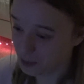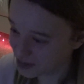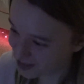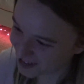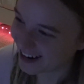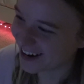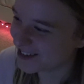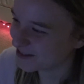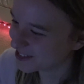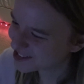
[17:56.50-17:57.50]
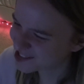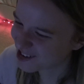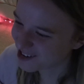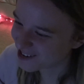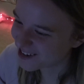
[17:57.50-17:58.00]
Oops.
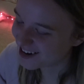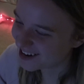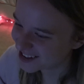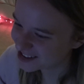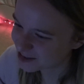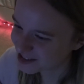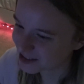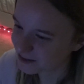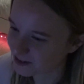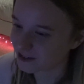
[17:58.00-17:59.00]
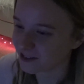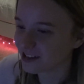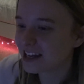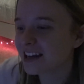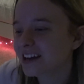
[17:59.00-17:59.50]
So this one's
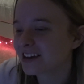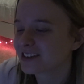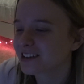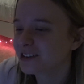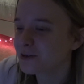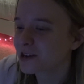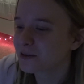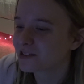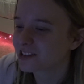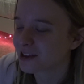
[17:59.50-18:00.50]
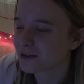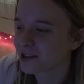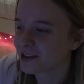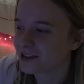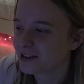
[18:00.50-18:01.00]
difficult because I do want to give it to
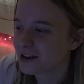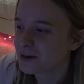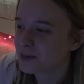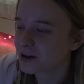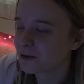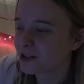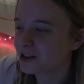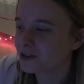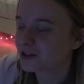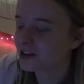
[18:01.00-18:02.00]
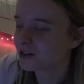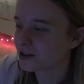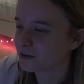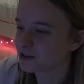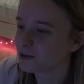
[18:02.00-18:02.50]
Given, but I really do
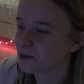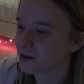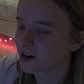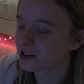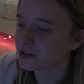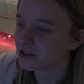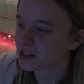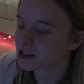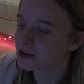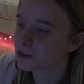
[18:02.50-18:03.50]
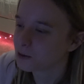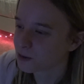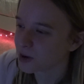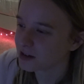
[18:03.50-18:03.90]
like Love is War. I do like the whole